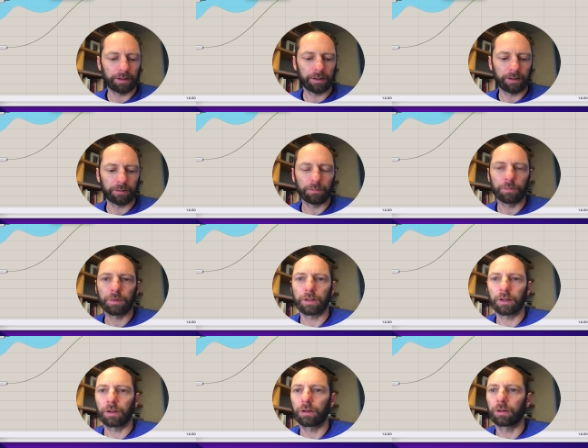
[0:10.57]
Um,
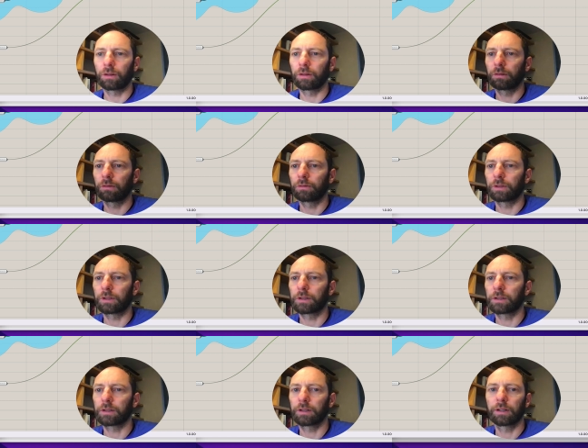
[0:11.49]
so we'll
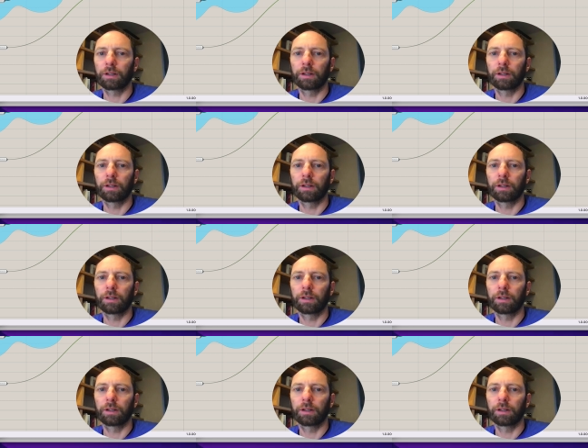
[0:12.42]
just